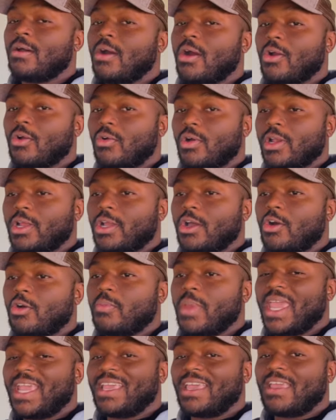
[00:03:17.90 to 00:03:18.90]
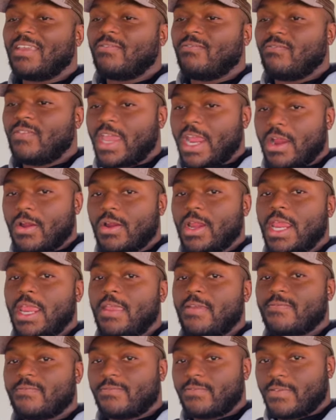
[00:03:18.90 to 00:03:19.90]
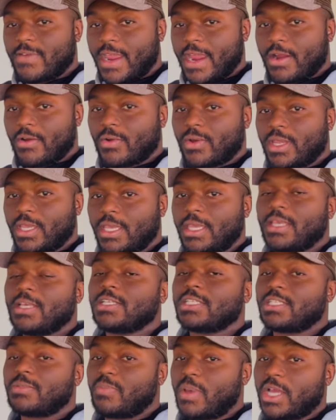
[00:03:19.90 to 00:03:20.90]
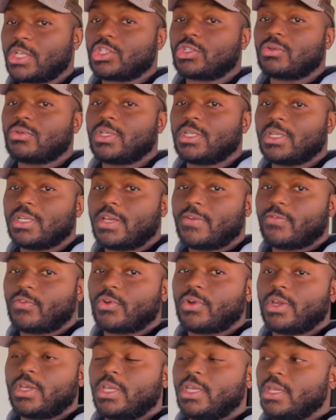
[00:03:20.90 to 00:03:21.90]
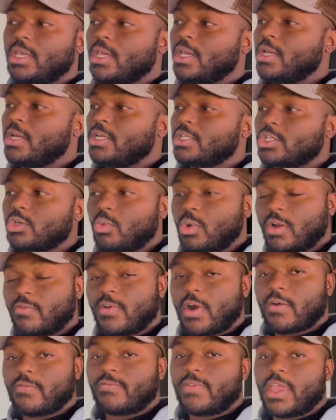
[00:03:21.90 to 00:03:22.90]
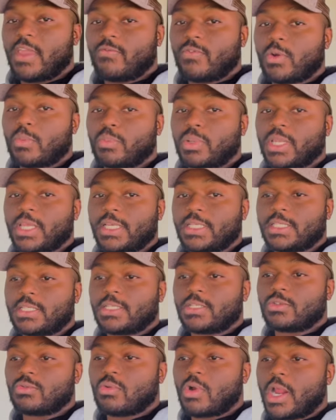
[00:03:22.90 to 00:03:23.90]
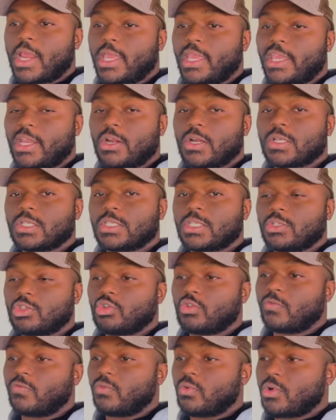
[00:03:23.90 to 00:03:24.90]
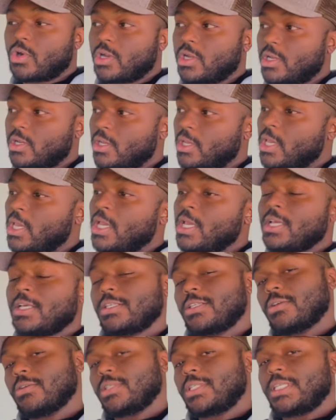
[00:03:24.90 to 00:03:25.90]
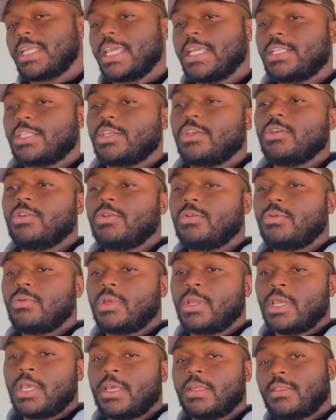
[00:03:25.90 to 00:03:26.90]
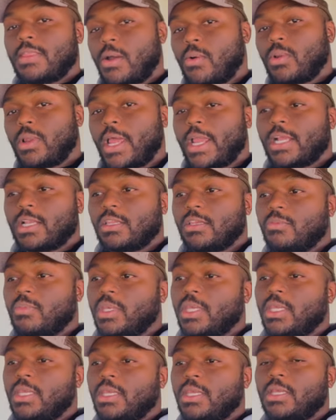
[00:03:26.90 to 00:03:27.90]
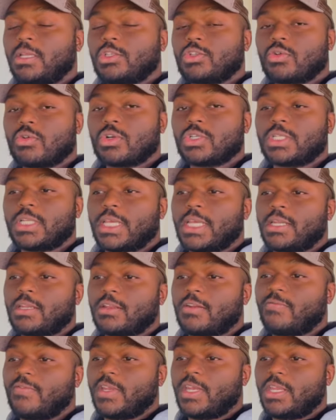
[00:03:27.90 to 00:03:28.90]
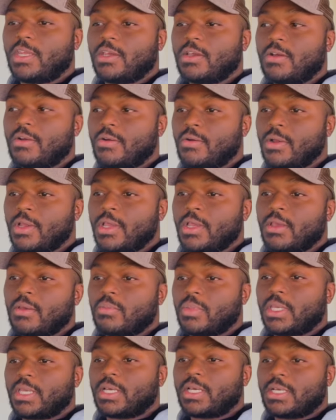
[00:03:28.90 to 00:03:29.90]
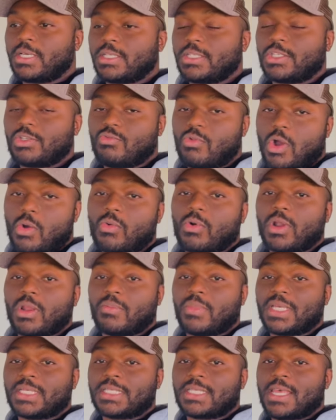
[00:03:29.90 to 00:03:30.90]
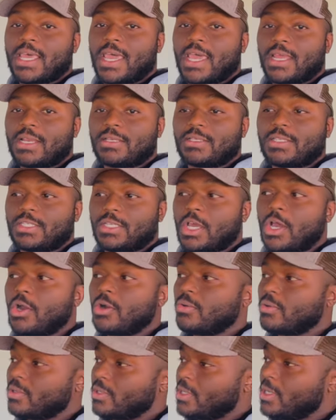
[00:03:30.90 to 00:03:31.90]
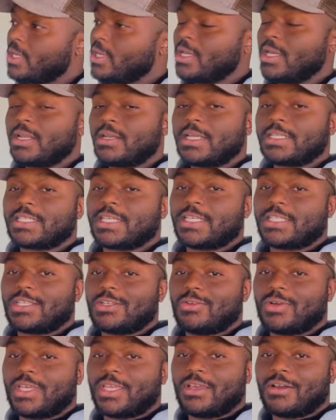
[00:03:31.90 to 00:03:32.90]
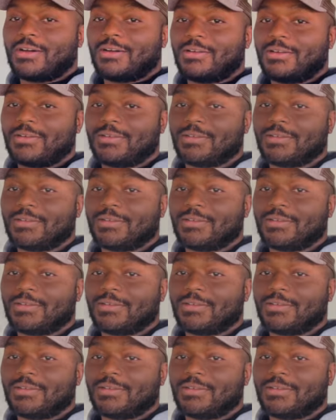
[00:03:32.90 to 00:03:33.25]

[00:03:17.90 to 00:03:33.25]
are going to go make a very, very special delivery to one of our favorite places right here in Central Florida. So stay tuned. That will likely be towards the end of the video because you won't want to miss that. So let's get to it, y'all.